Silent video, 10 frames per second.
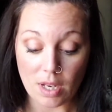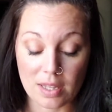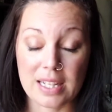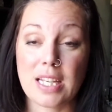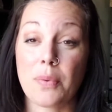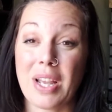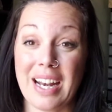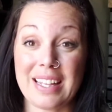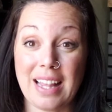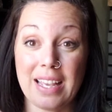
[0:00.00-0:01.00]
That's how we're going
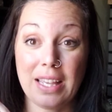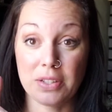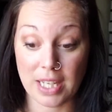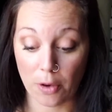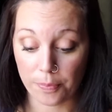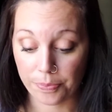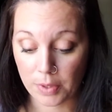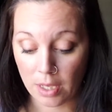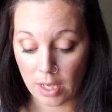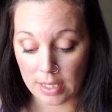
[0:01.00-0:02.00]
to get that guilt out.
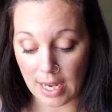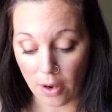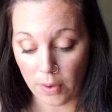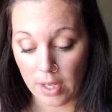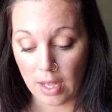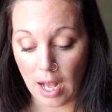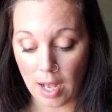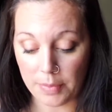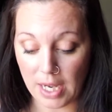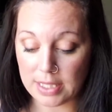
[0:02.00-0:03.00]
Now,
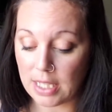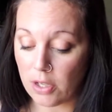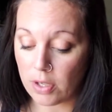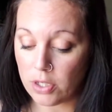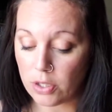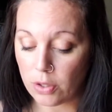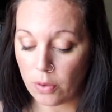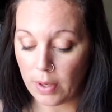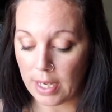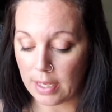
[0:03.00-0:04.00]
the next thing you can
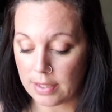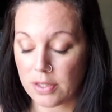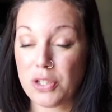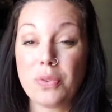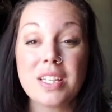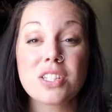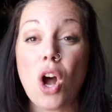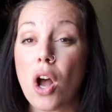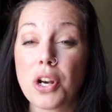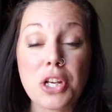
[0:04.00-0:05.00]
do is do things to
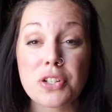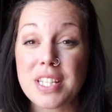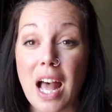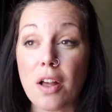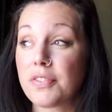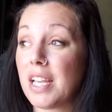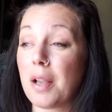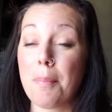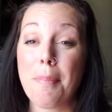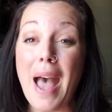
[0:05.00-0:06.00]
honor yourself. Take
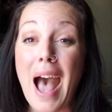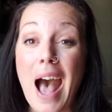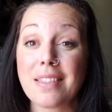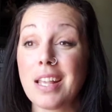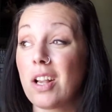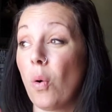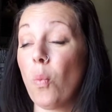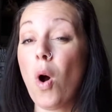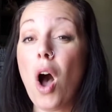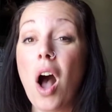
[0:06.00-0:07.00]
a bath, take a
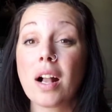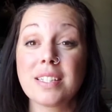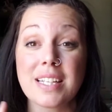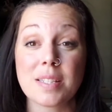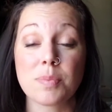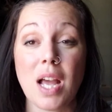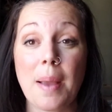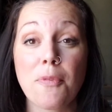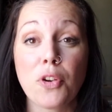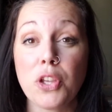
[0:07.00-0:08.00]
walk, take some
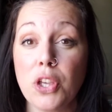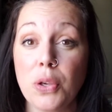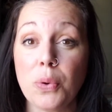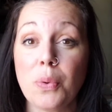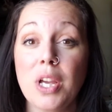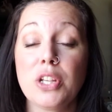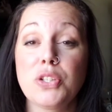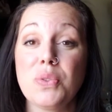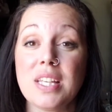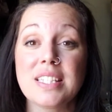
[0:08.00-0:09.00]
time for you.
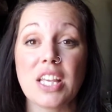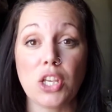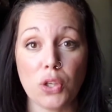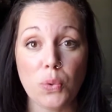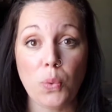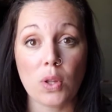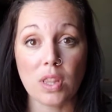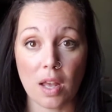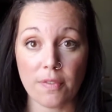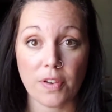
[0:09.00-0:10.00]
Do things that you
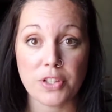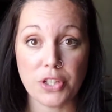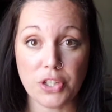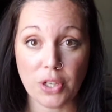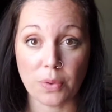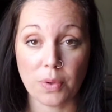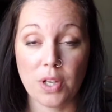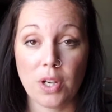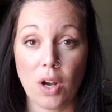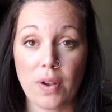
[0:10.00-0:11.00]
love to do,
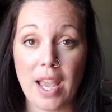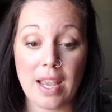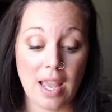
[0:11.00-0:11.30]
okay?